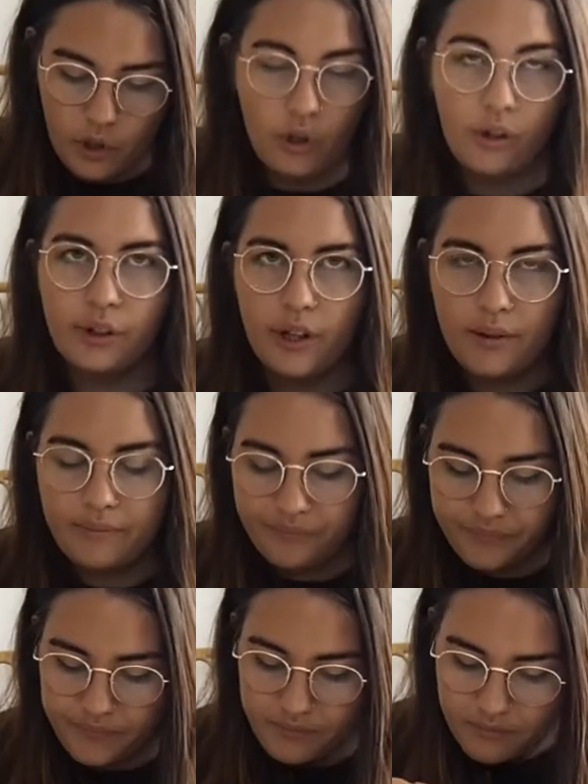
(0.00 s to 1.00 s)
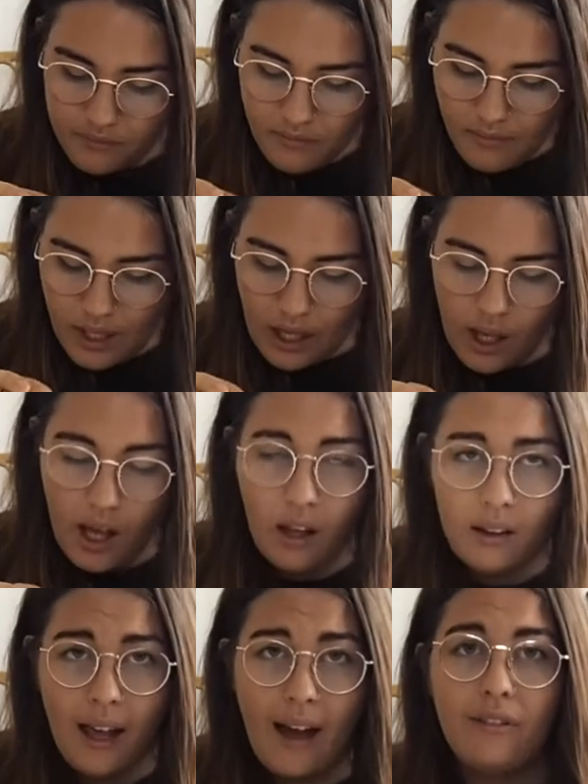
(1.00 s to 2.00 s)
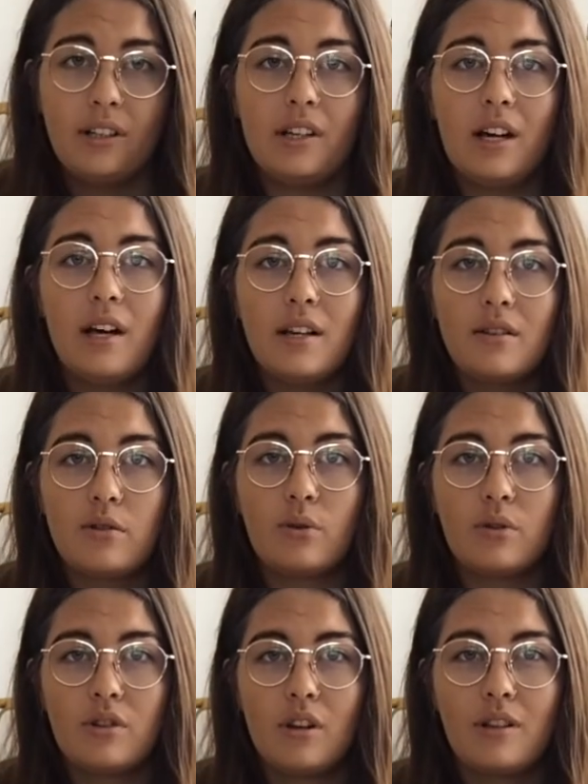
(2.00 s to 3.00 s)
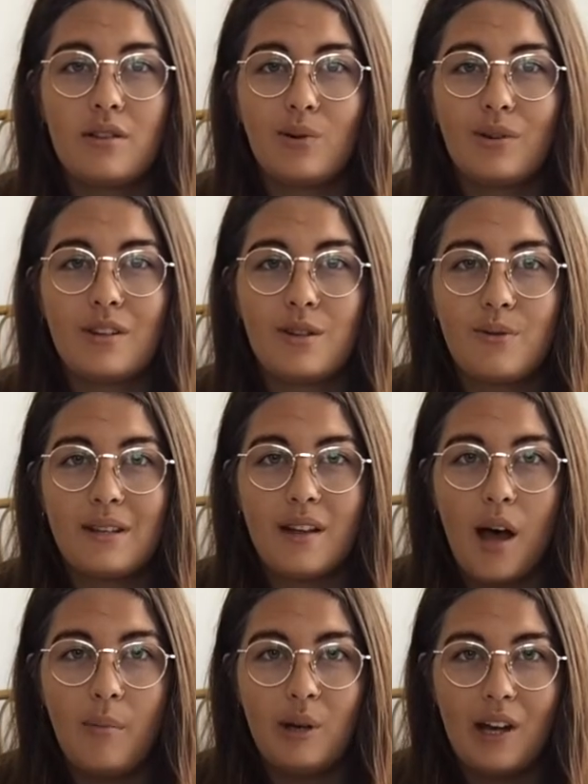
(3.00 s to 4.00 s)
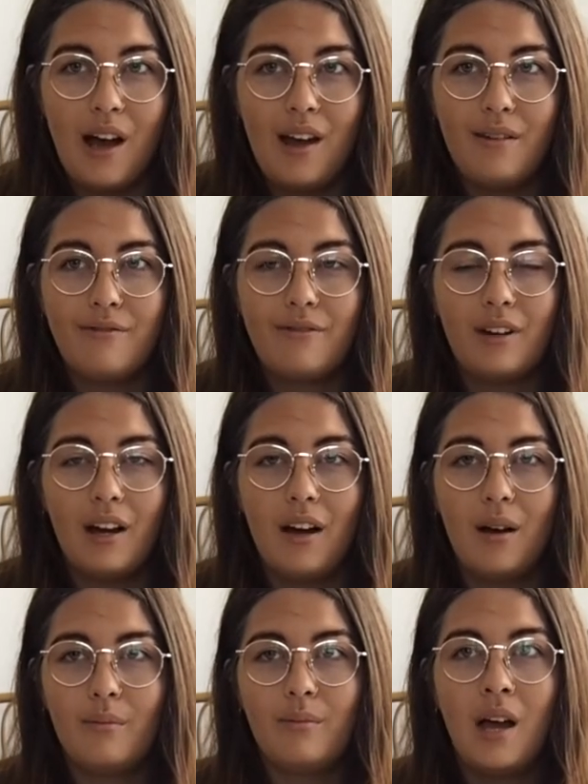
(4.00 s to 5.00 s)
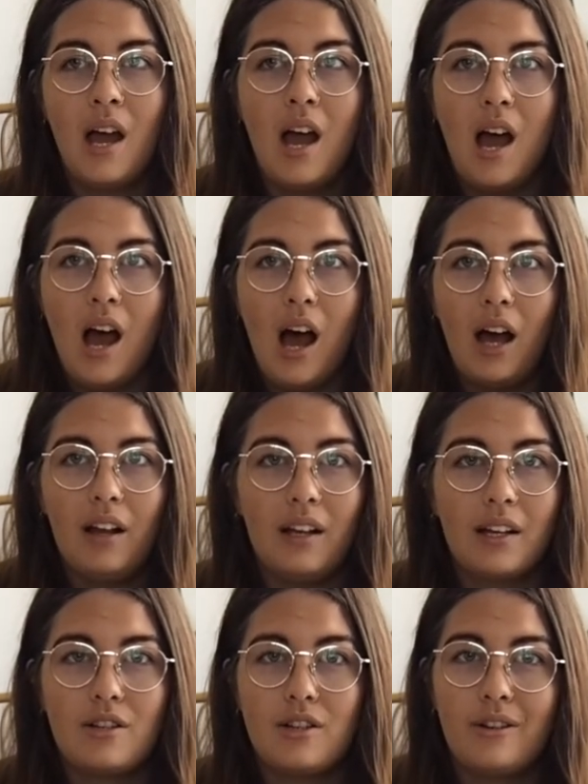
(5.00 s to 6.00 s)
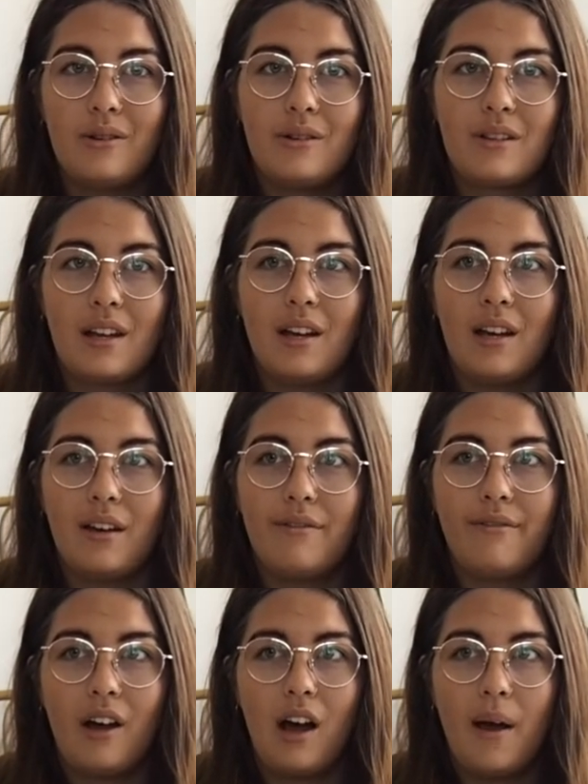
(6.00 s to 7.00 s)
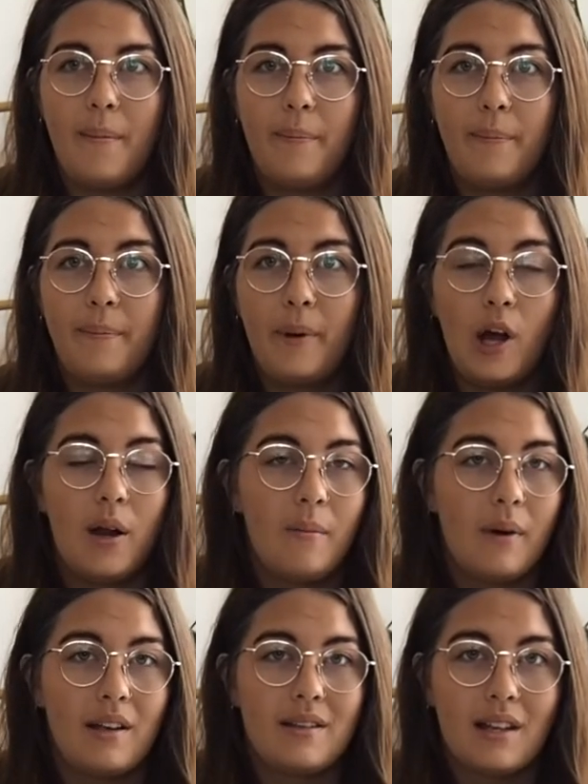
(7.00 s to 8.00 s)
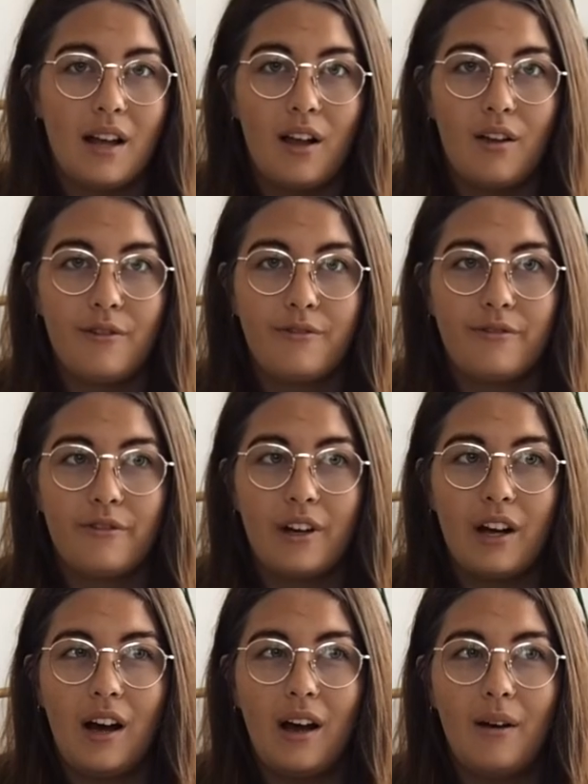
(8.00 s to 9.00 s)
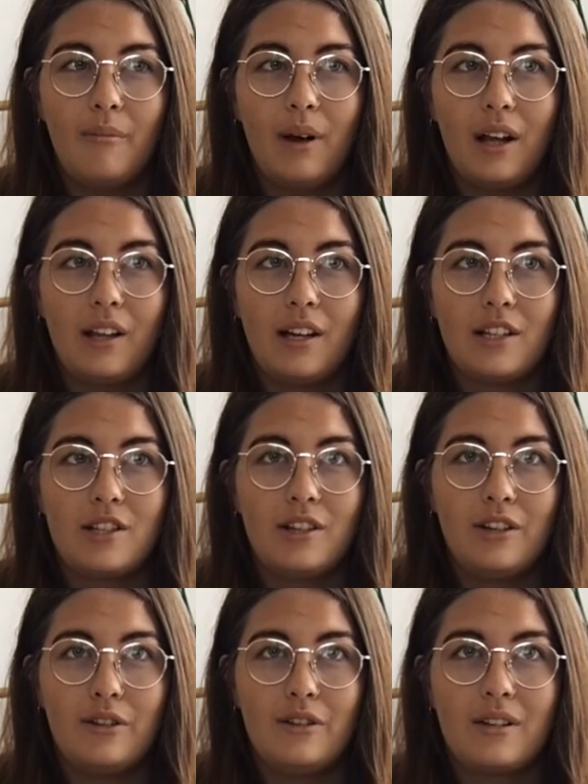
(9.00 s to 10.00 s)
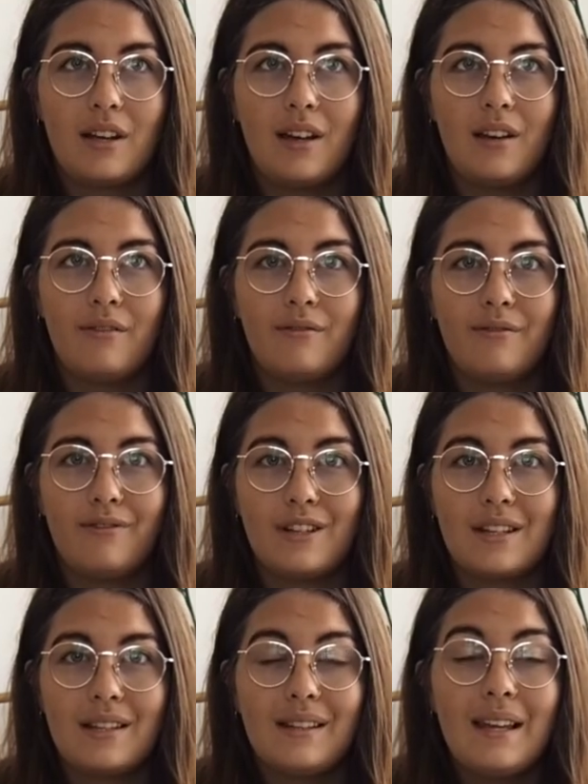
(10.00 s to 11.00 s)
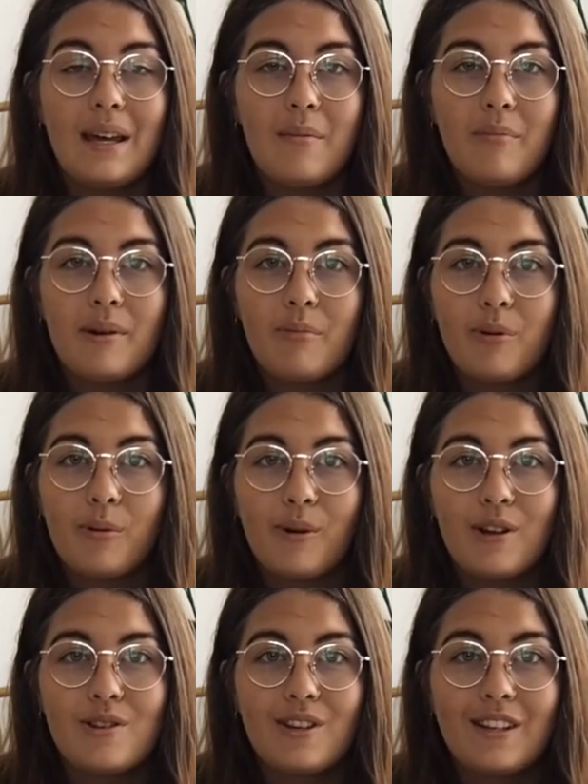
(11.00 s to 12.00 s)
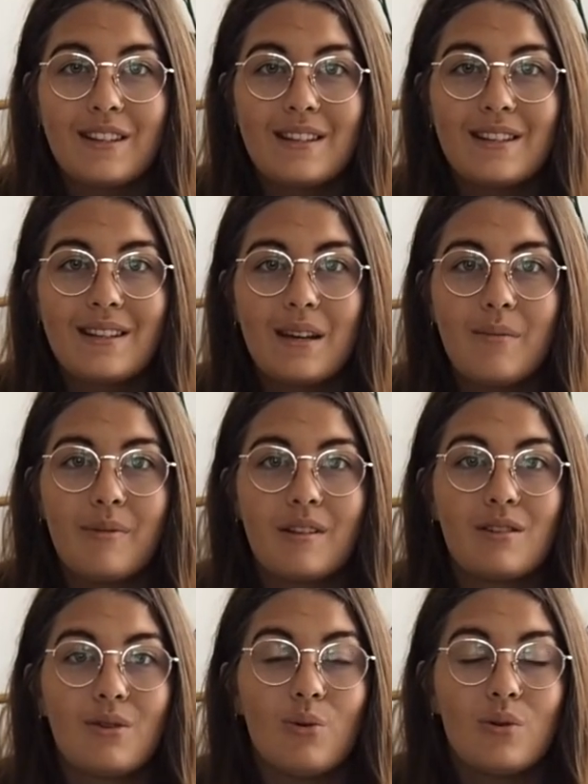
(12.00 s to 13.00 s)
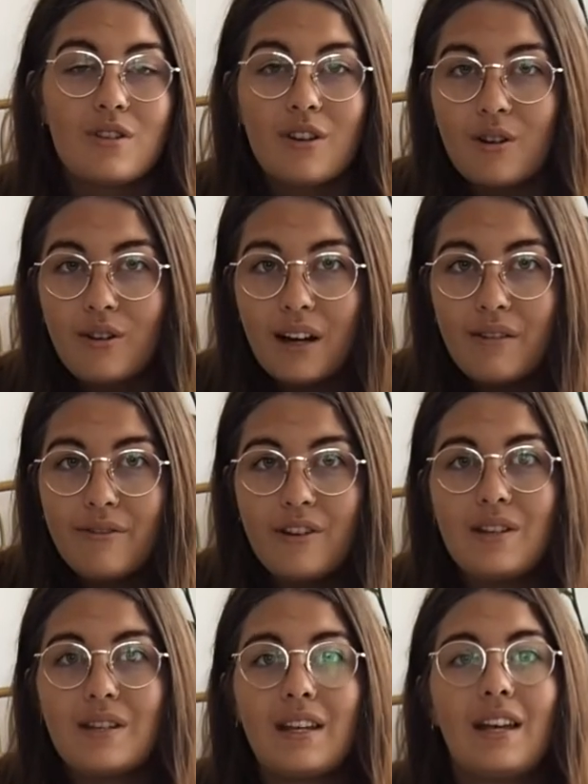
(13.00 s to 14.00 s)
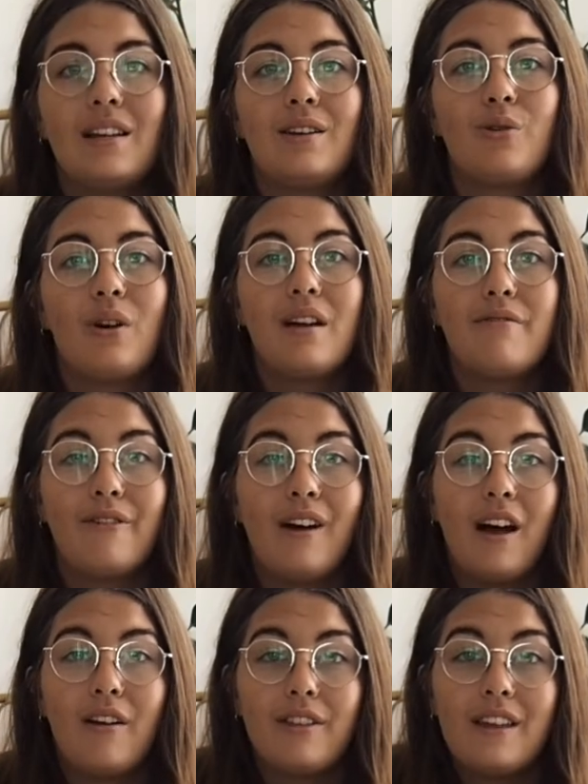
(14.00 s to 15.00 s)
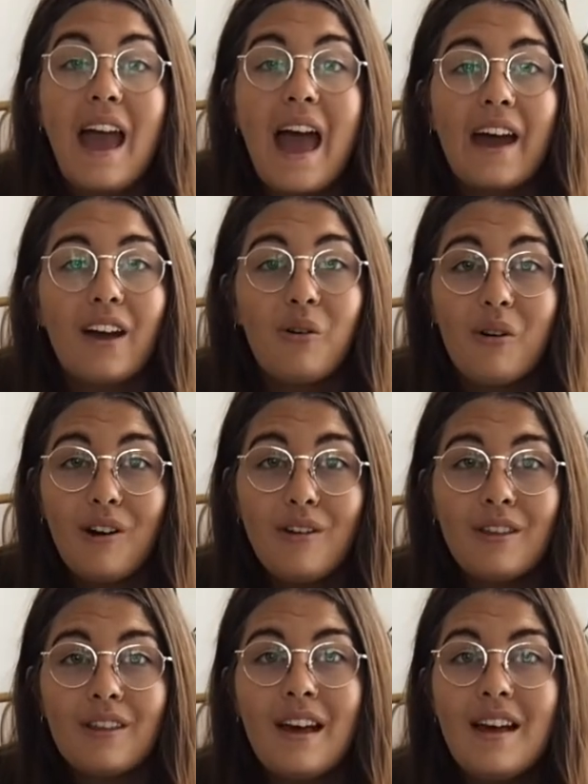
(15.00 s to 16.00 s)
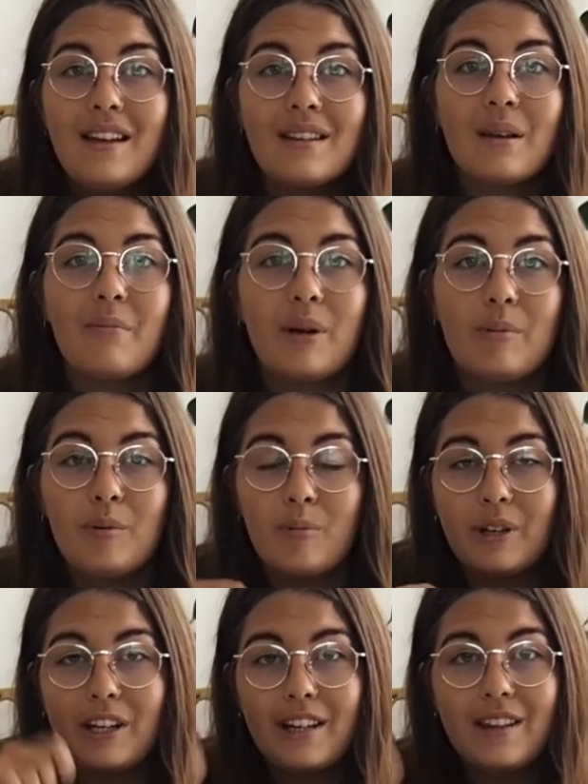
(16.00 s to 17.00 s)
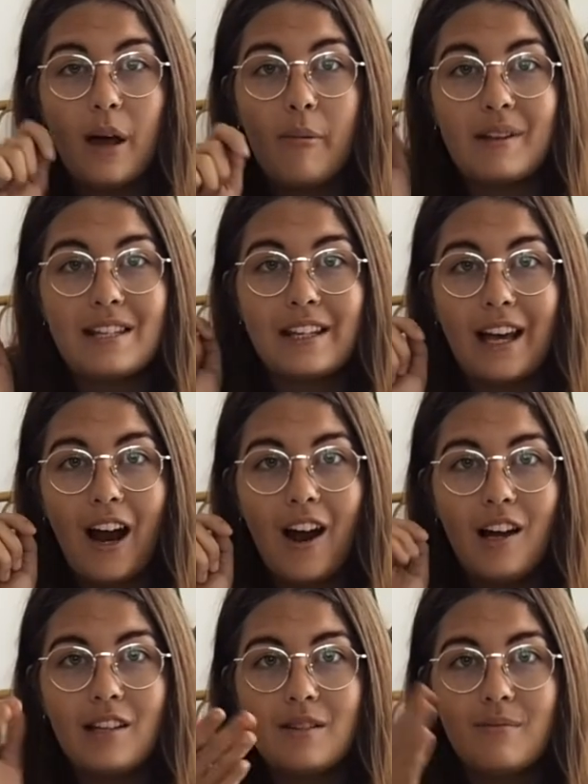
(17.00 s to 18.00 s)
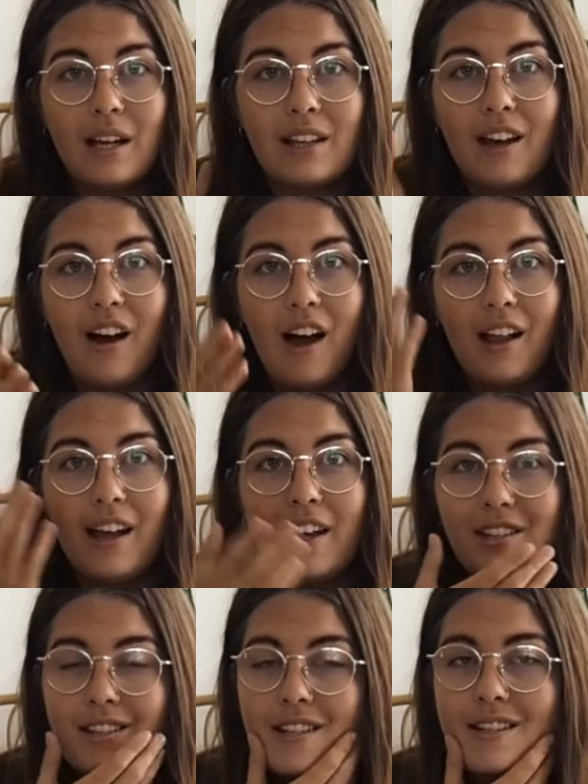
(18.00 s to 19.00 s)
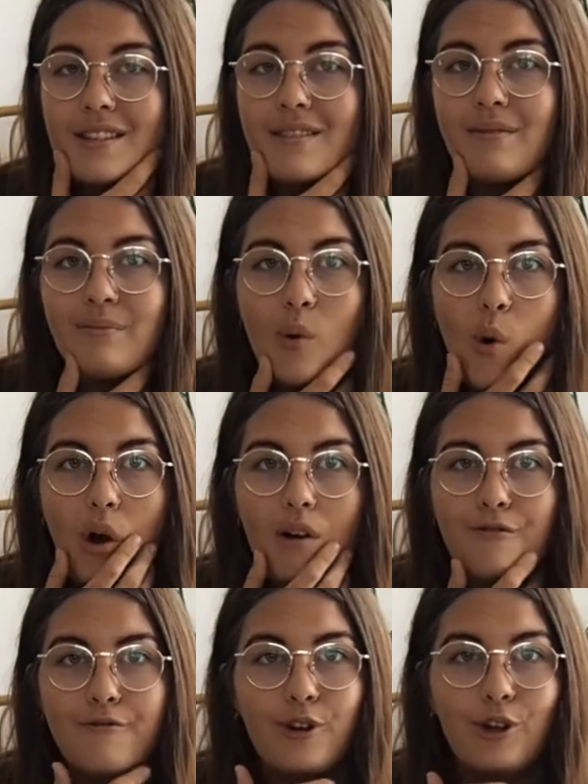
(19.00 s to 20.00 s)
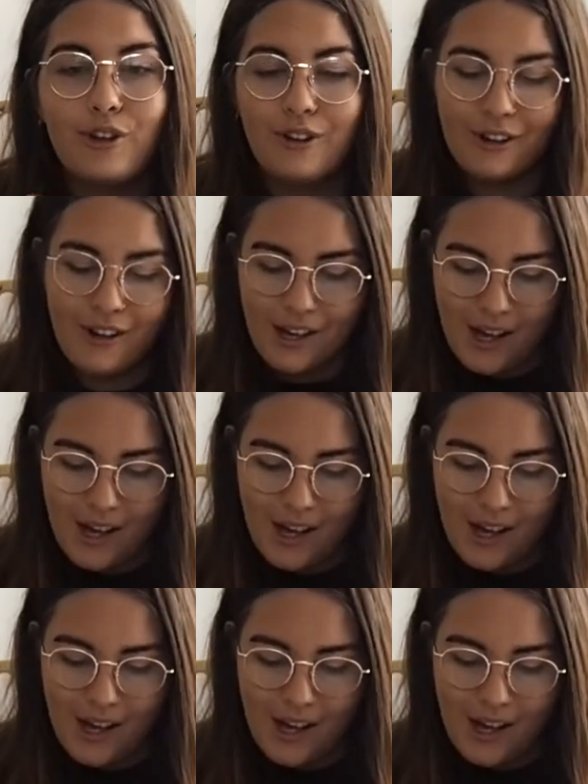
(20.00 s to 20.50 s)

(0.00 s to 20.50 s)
Google it. Lavender is also, it's called a Swiss Army knife. I like to use it if I burnt myself. I like to use it for sleep. It promotes good sleep. It's also great for your skin, great for healthy hair growth. Some people put it in their mascara to make their eyelashes more full.